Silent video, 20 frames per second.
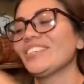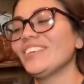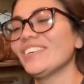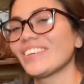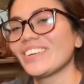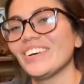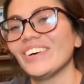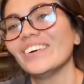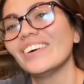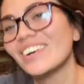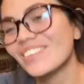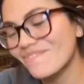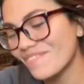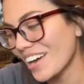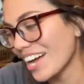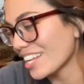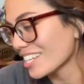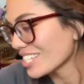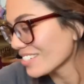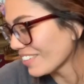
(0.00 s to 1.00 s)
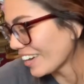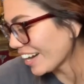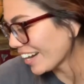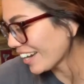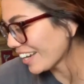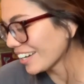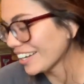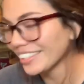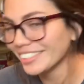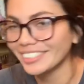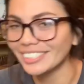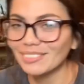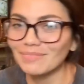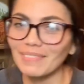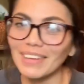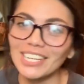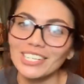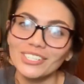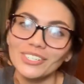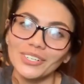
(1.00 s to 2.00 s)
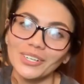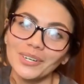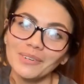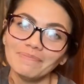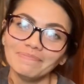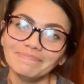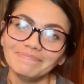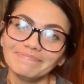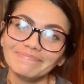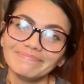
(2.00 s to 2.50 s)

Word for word: will go on Poshmark and I'll just measure them.